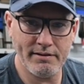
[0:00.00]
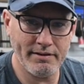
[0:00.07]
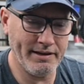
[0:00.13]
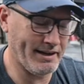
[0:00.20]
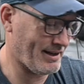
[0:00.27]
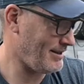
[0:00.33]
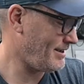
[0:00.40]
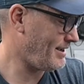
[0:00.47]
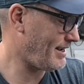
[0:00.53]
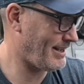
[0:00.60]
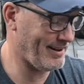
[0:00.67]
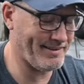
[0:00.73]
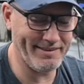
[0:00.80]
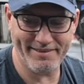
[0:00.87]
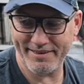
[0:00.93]
Yeah, I
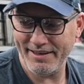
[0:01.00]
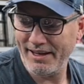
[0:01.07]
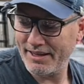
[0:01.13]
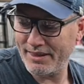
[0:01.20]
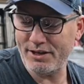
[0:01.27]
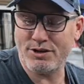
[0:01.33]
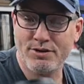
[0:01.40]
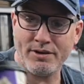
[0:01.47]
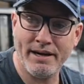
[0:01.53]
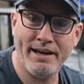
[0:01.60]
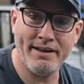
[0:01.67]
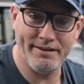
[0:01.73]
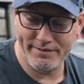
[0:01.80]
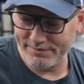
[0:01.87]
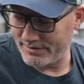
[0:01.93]
guess it's the
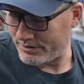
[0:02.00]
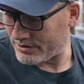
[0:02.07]
tread of the